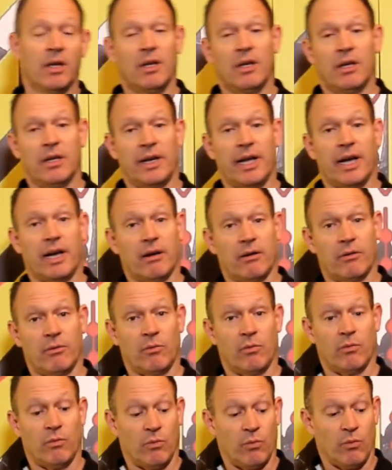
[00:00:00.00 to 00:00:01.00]
Now,
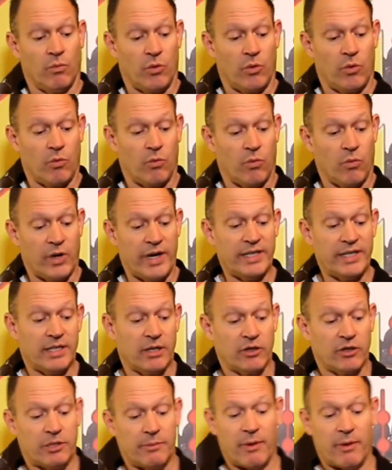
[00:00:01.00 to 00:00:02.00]
the reason it
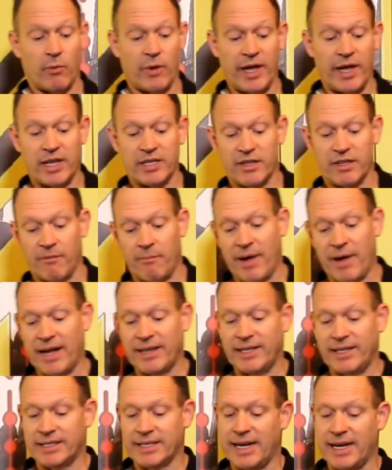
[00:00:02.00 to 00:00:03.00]
looks a bit weird is I've made
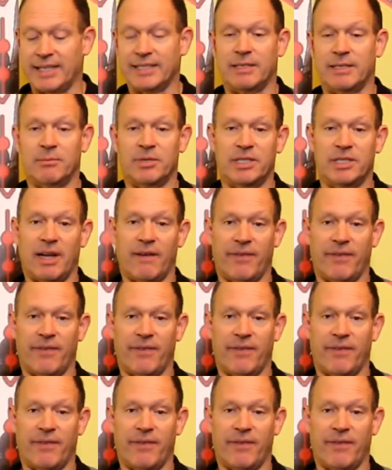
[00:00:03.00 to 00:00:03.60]
this custom stuff